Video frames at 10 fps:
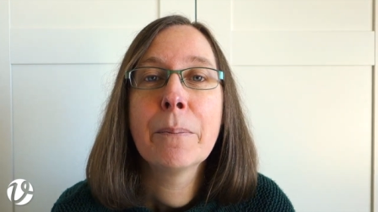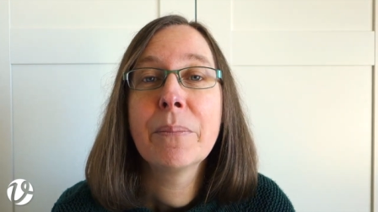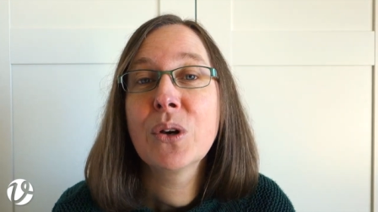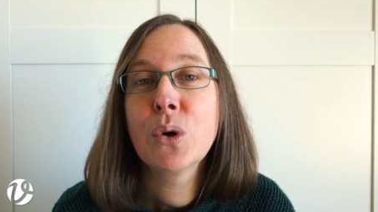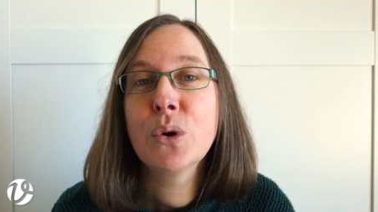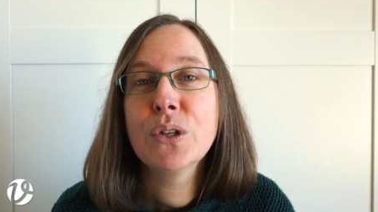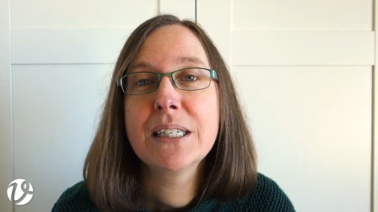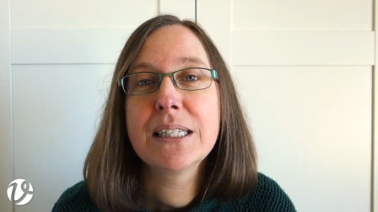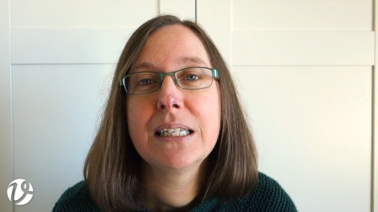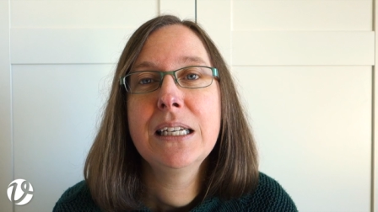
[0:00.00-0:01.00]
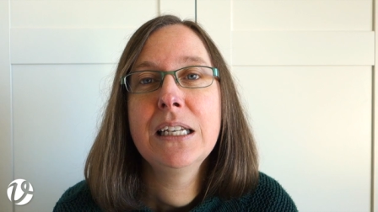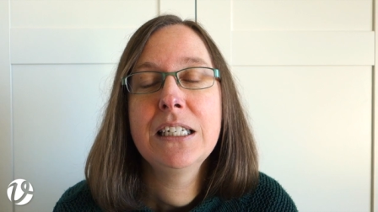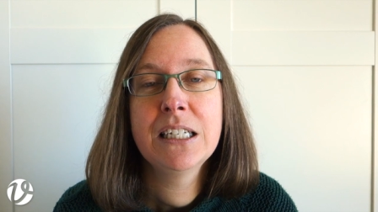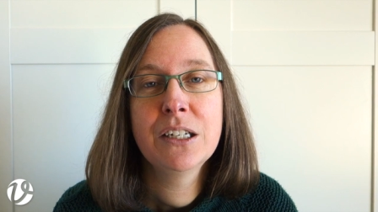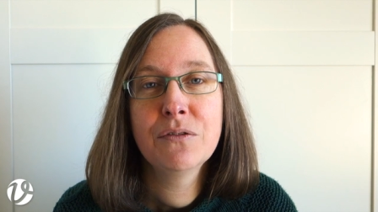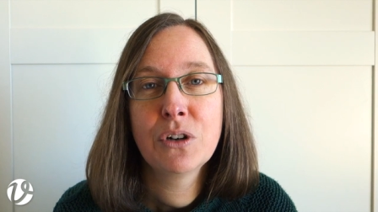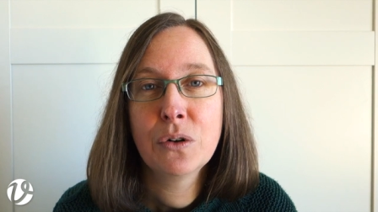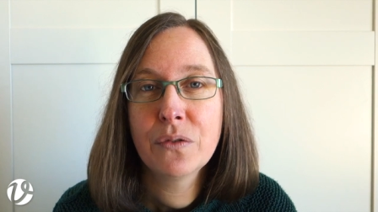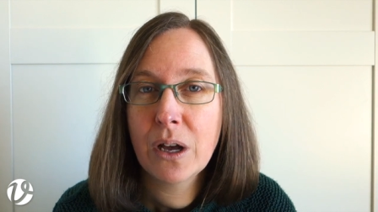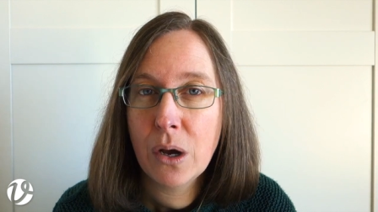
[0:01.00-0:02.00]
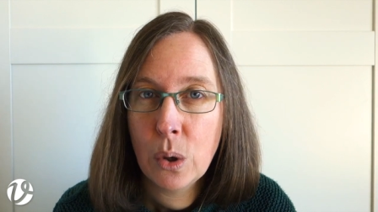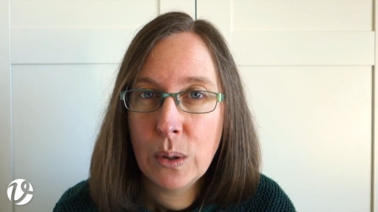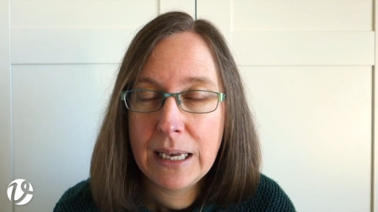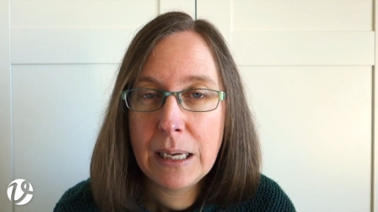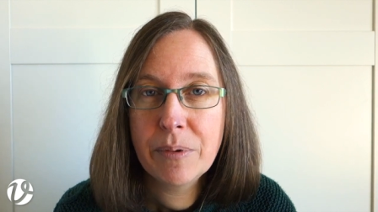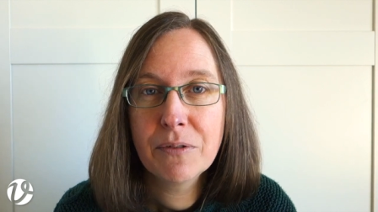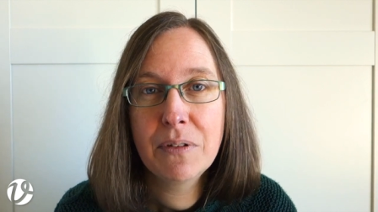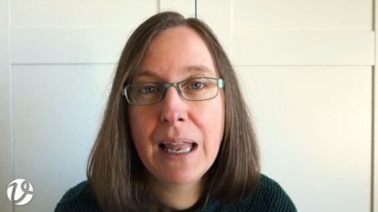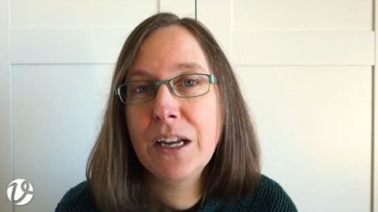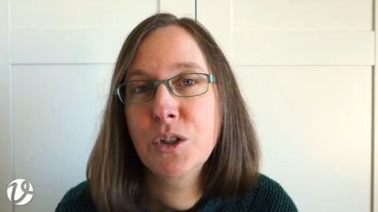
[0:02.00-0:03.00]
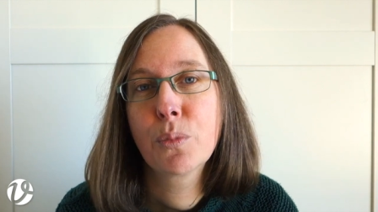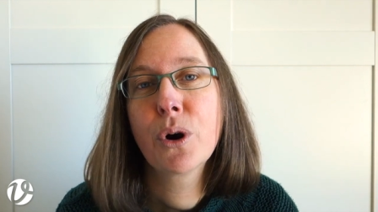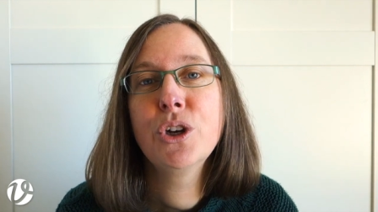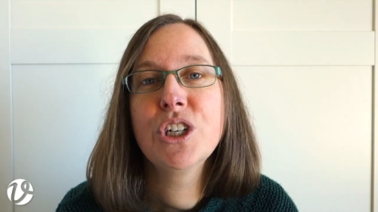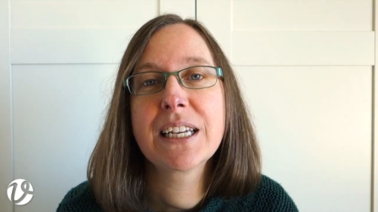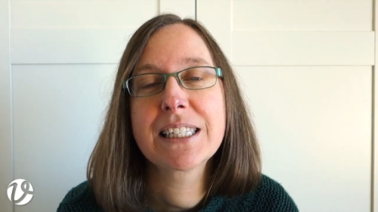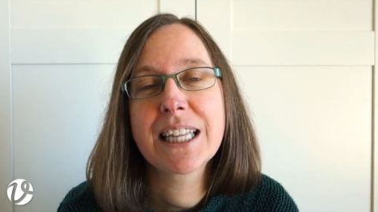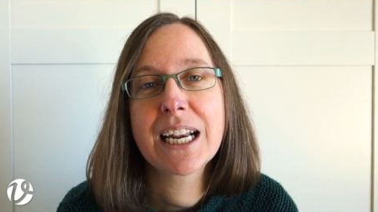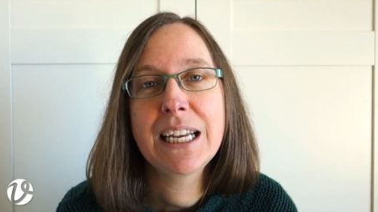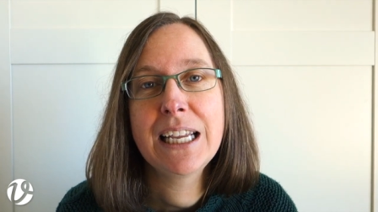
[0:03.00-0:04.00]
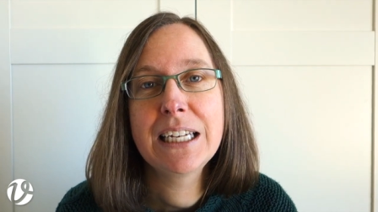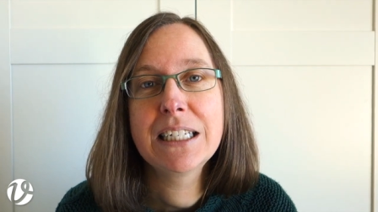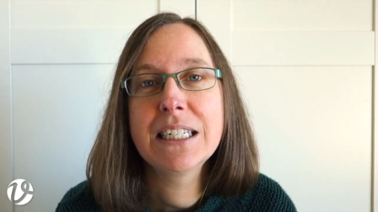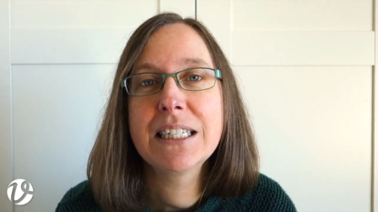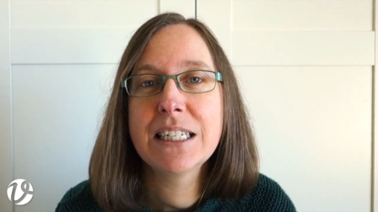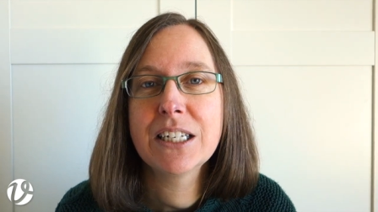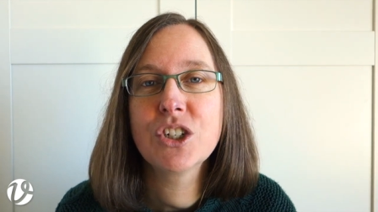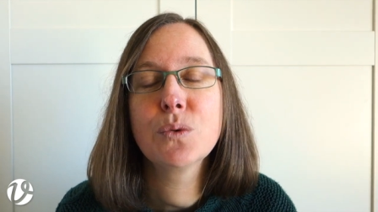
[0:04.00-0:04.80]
because it didn't involve a whole heap of large projects that I needed to stitch.